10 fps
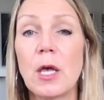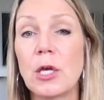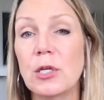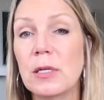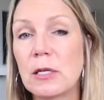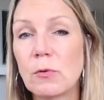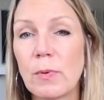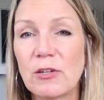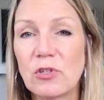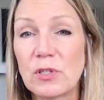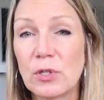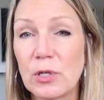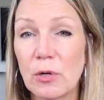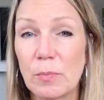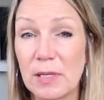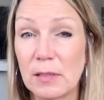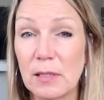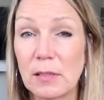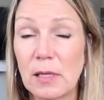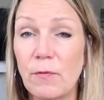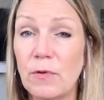You need to register your business if you